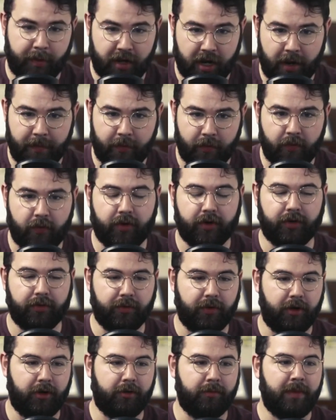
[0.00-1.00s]
up
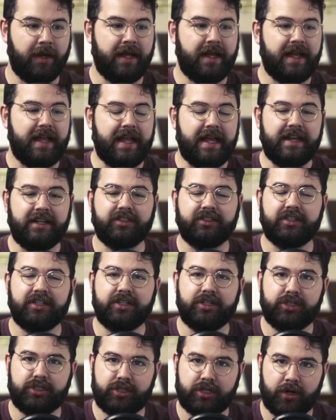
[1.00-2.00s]
Org-Roam, it is going
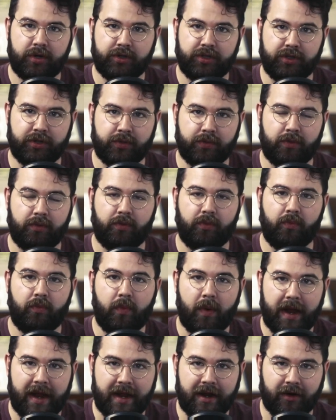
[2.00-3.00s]
to show you
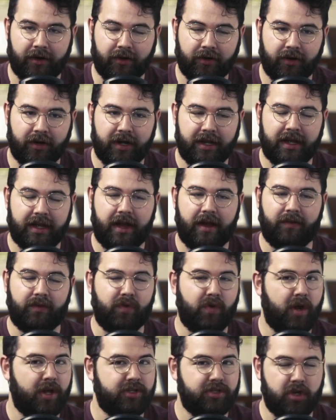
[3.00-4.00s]
where
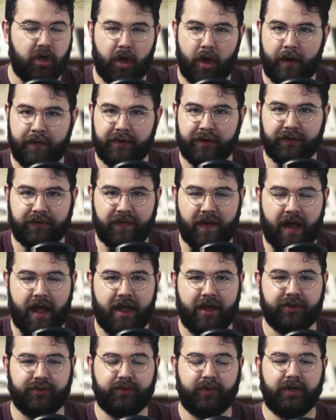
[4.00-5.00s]
across all of your
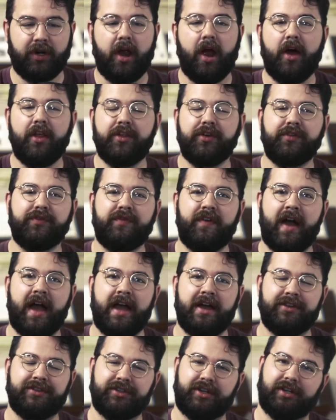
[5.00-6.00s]
files where other
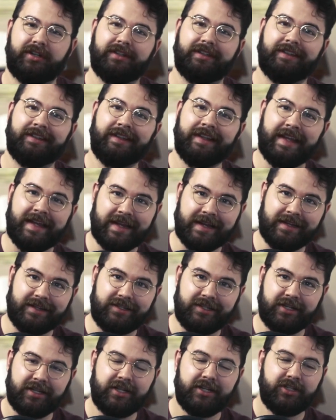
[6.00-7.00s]
files are
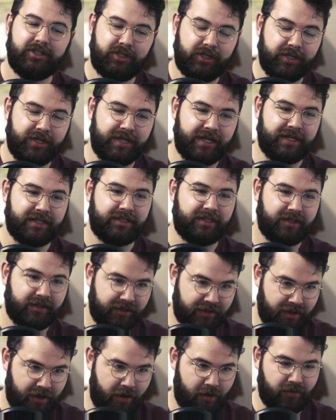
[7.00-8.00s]
linked to this
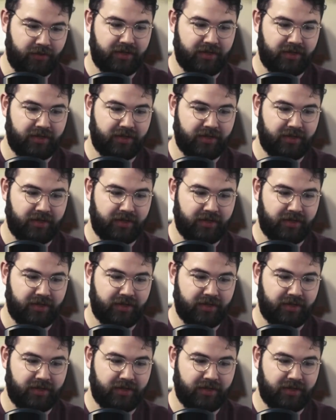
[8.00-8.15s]
note,